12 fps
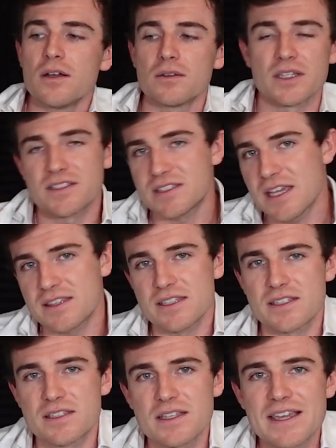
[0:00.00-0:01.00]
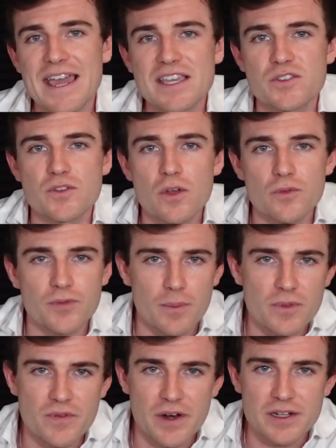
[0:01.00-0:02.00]
Let's take this case
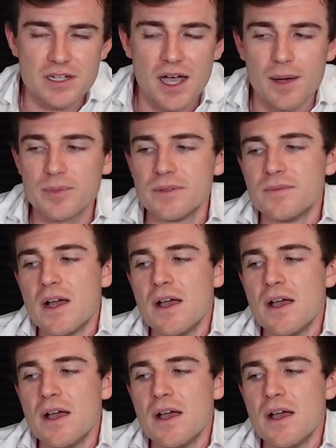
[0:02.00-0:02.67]
from the very top.